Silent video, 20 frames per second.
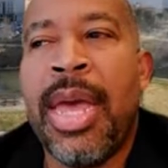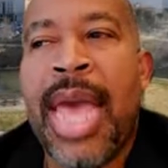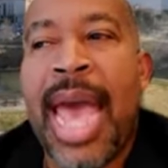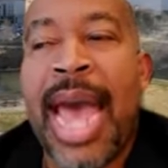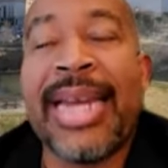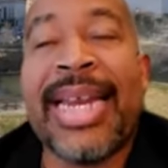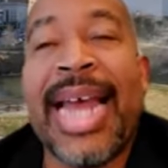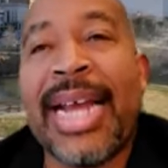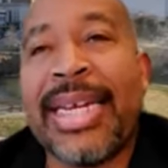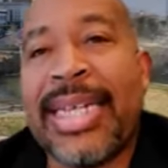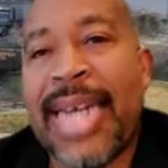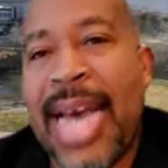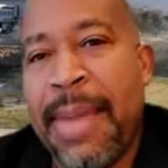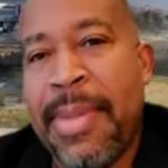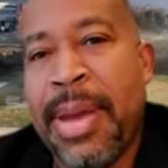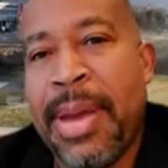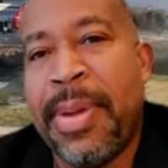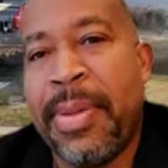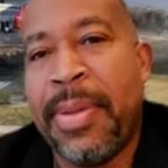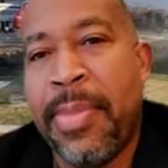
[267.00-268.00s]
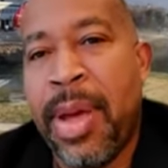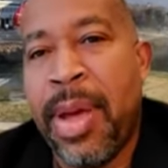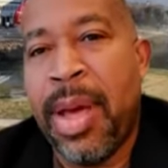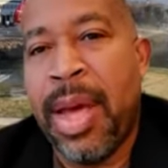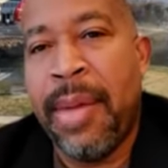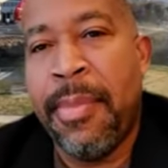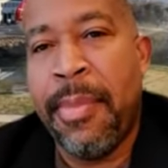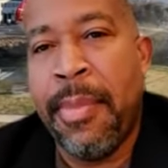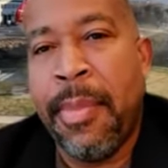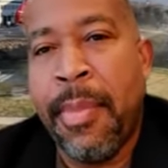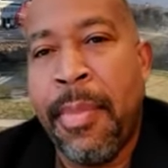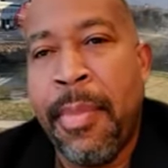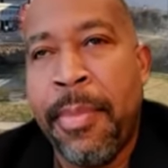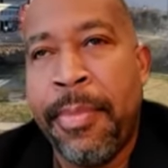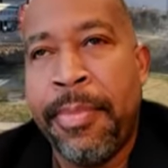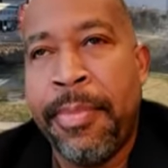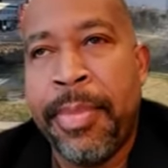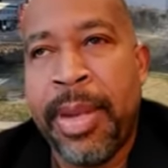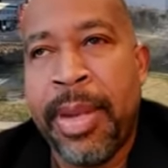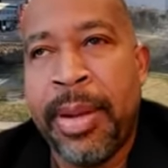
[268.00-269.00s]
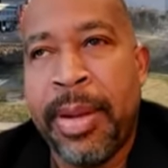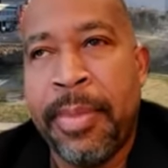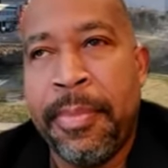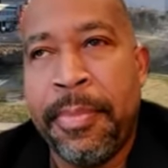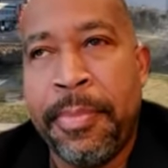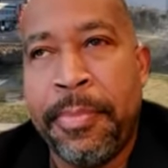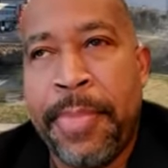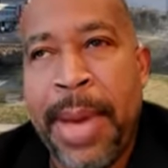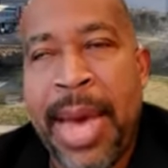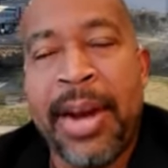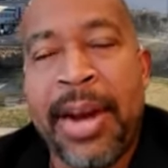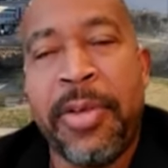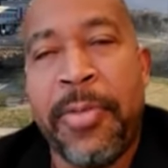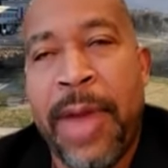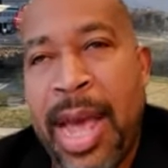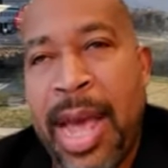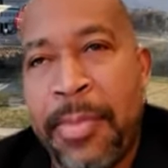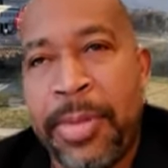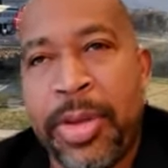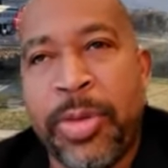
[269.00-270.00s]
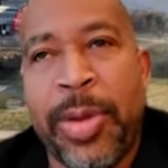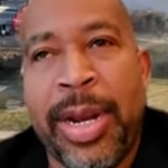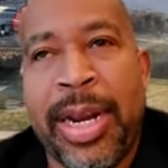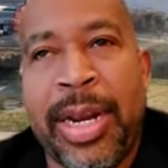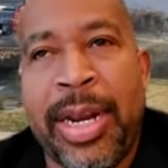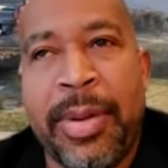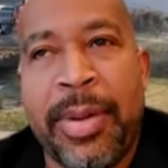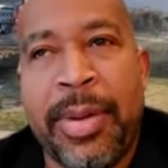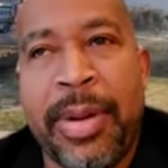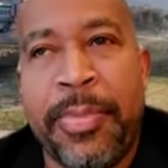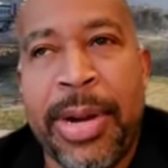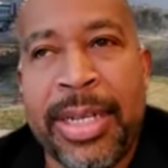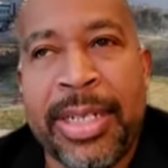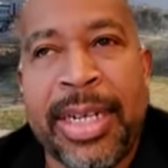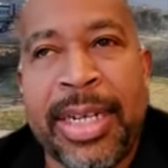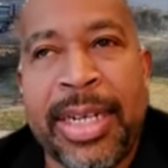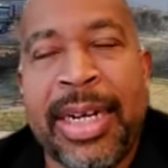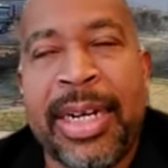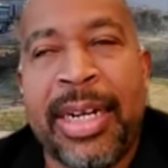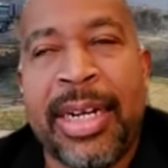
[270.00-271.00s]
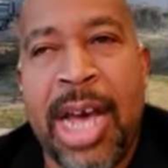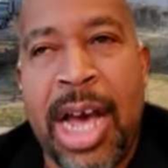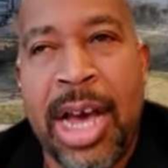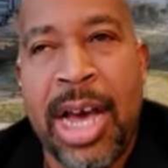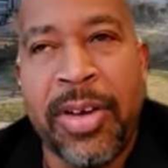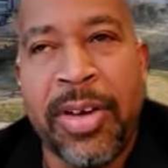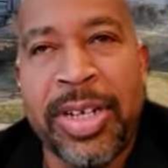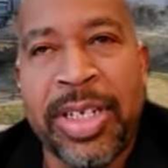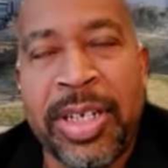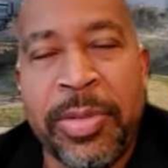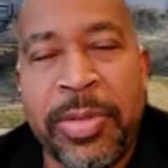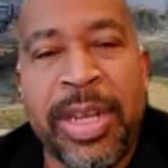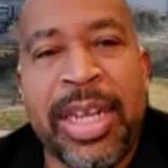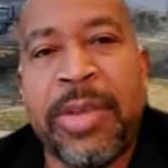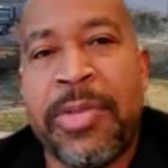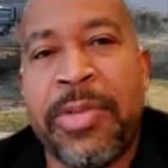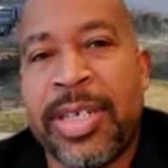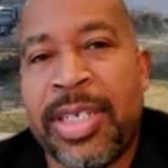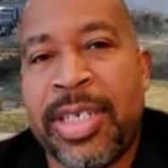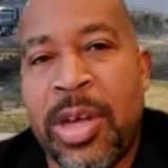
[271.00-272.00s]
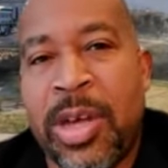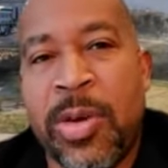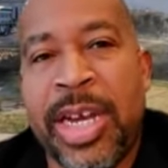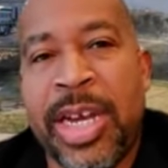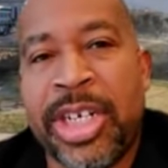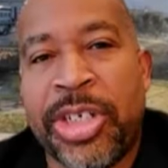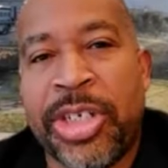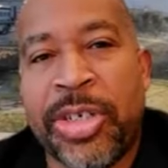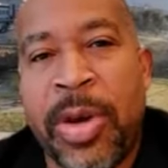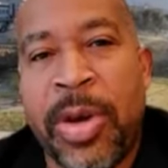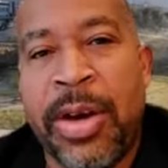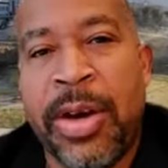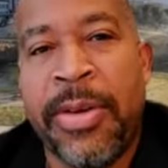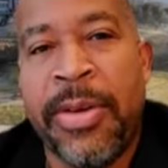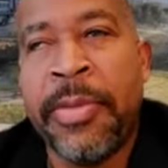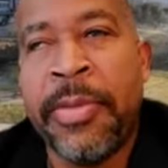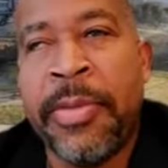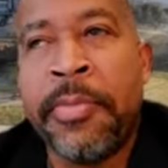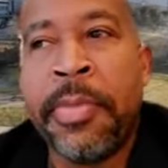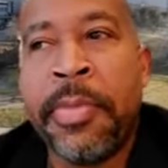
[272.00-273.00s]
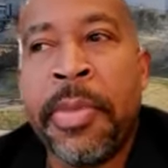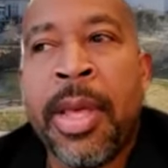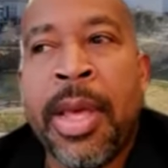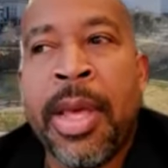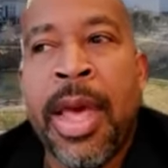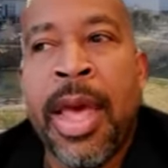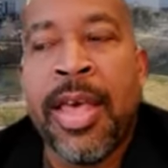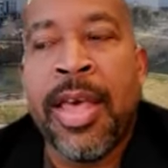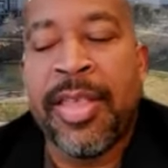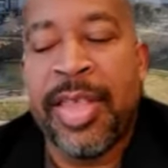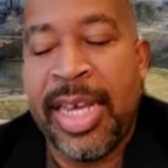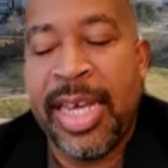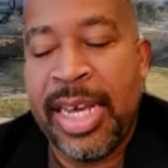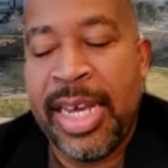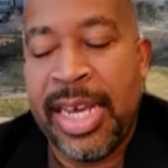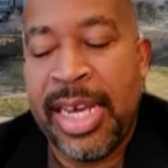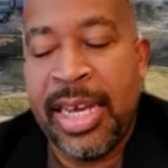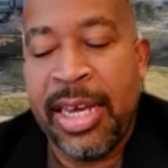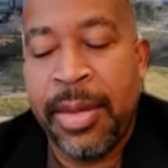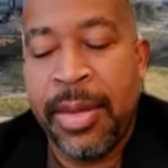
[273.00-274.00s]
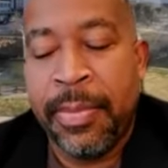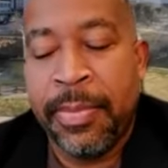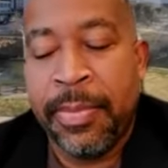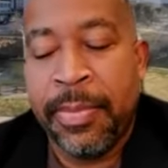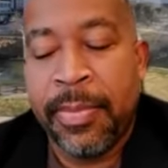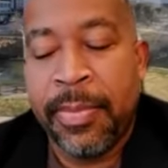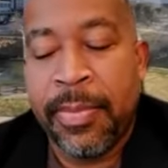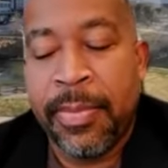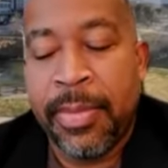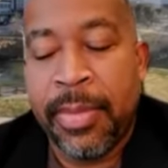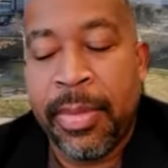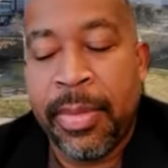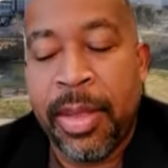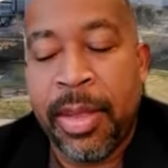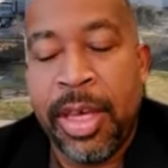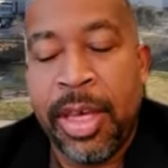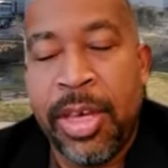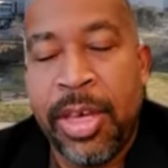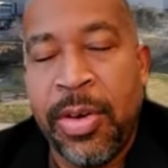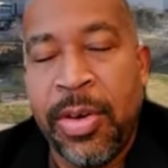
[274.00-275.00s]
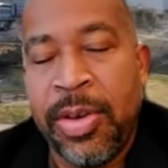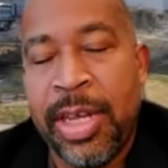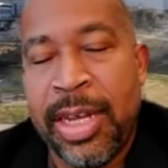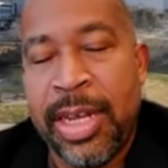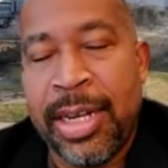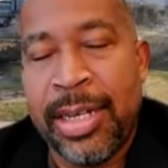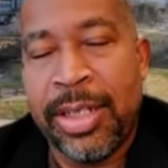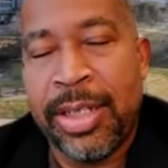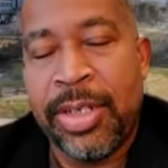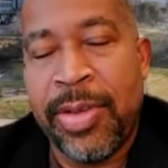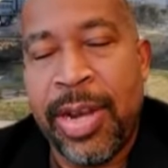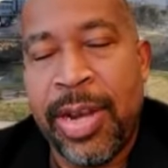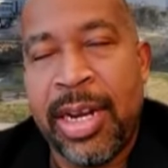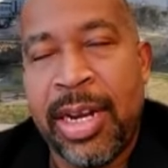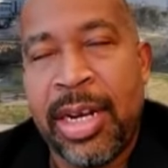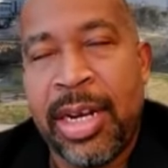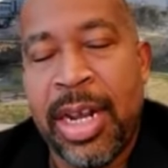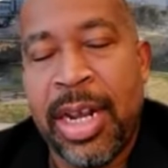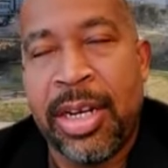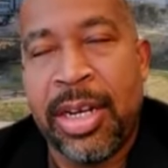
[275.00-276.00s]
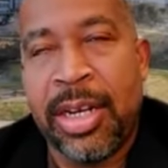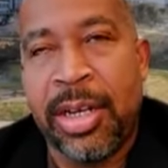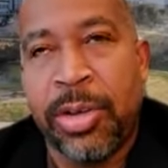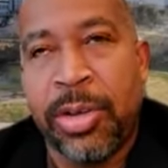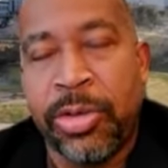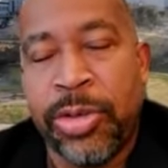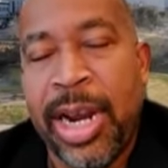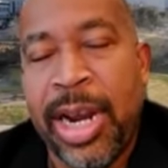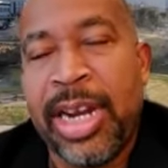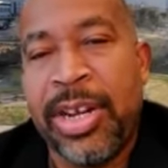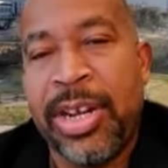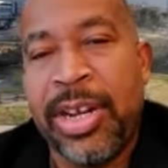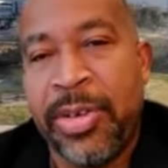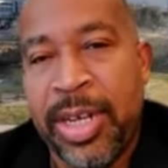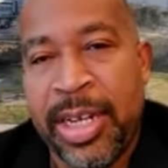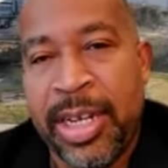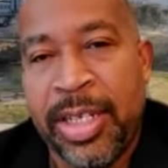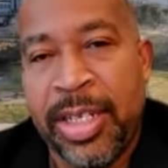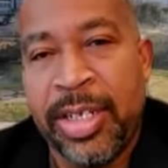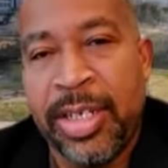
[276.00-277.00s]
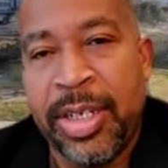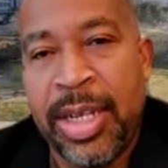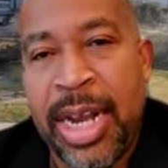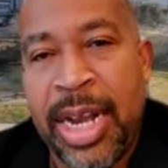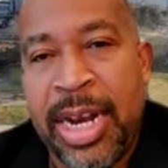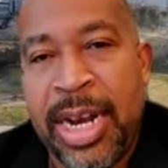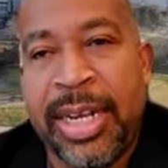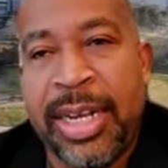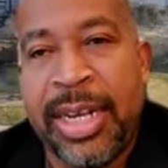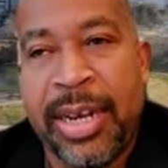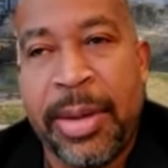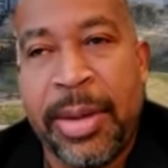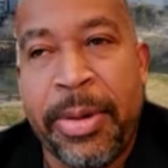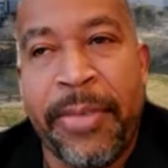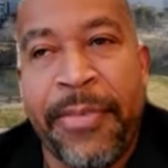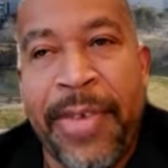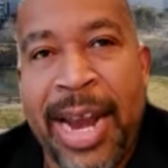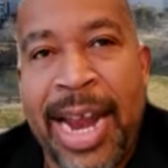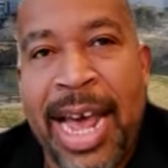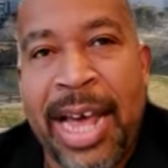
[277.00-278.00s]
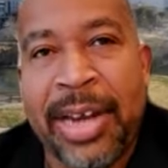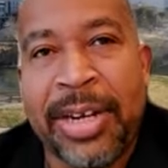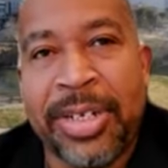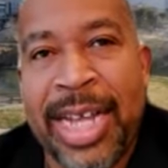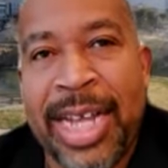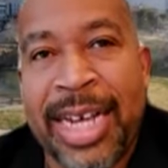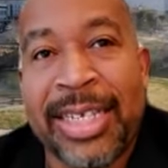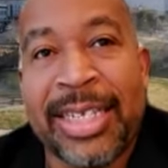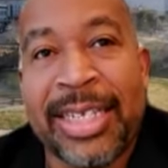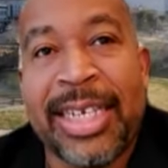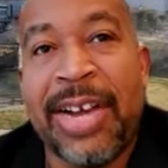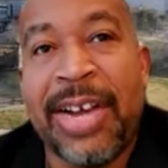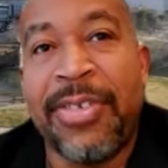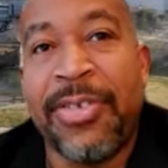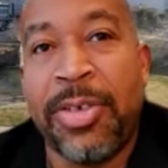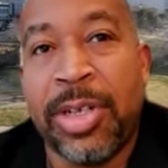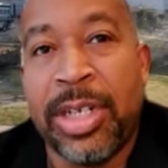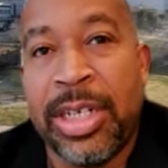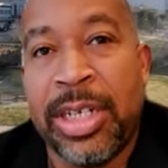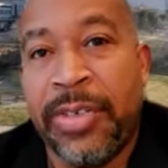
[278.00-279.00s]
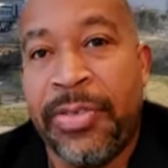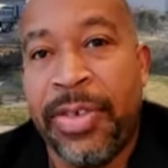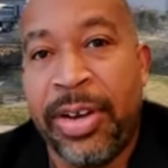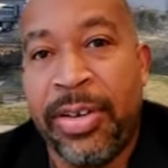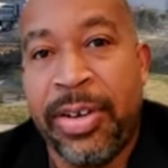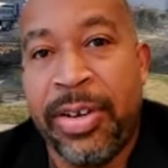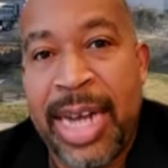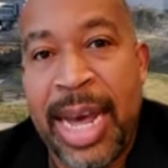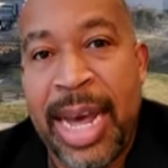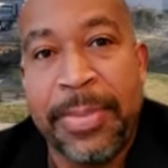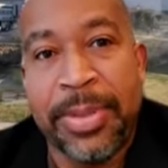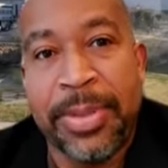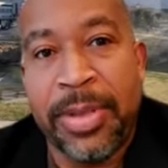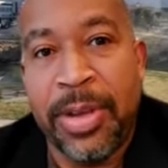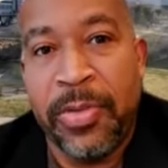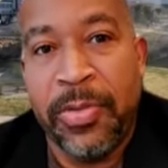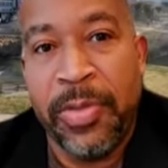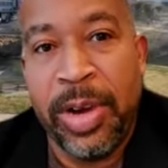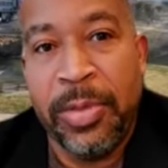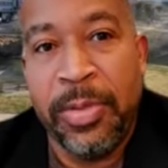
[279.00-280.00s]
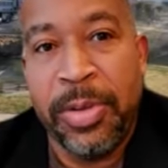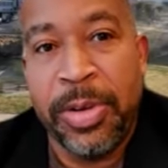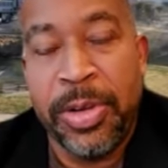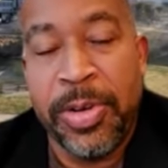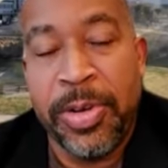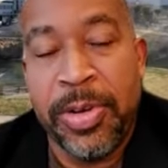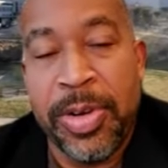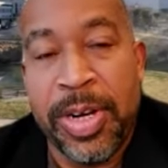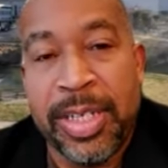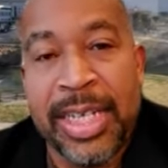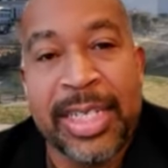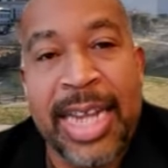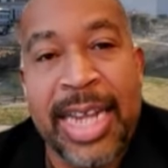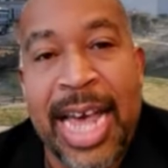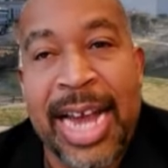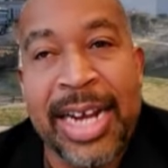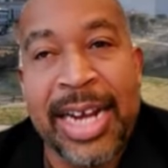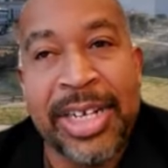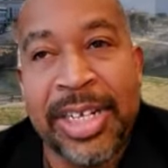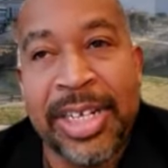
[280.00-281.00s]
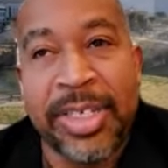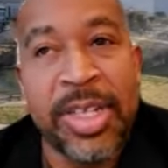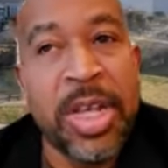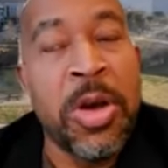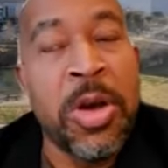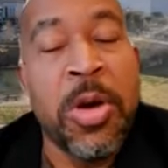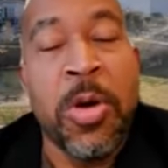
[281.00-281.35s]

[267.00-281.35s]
at that time, had been batted around between president and Congress. It really was the whole issue of the unions, the train unions, and like come to find out, there's like several different types of railroad unions. It's not just